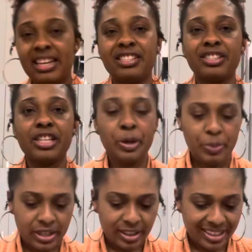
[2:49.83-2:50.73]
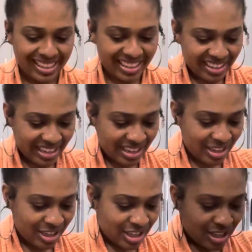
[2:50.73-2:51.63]
is typically
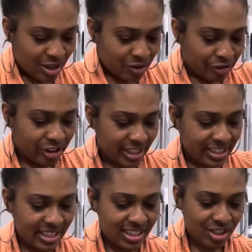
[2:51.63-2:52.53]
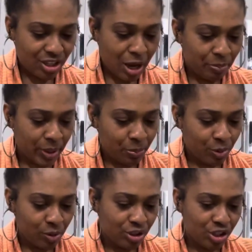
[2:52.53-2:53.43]
for this, some
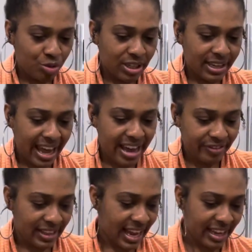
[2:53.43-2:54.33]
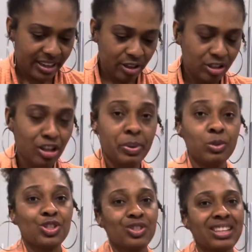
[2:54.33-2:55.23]
people usually have like, some
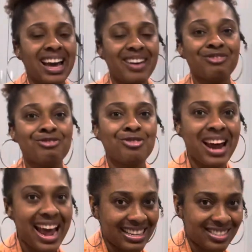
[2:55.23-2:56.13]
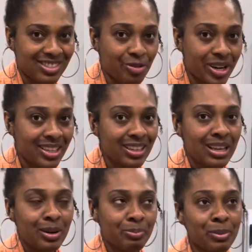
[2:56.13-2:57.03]
people usually have rice, already
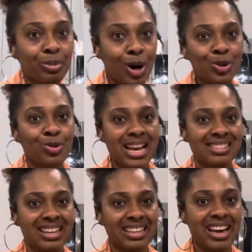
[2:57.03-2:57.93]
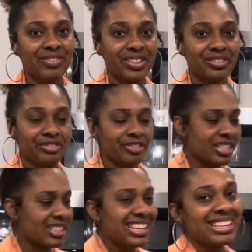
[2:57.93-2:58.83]
parboiled rice that they have in the
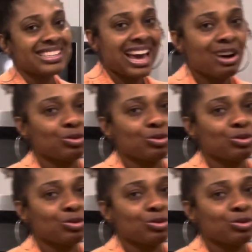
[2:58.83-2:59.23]
fridge. That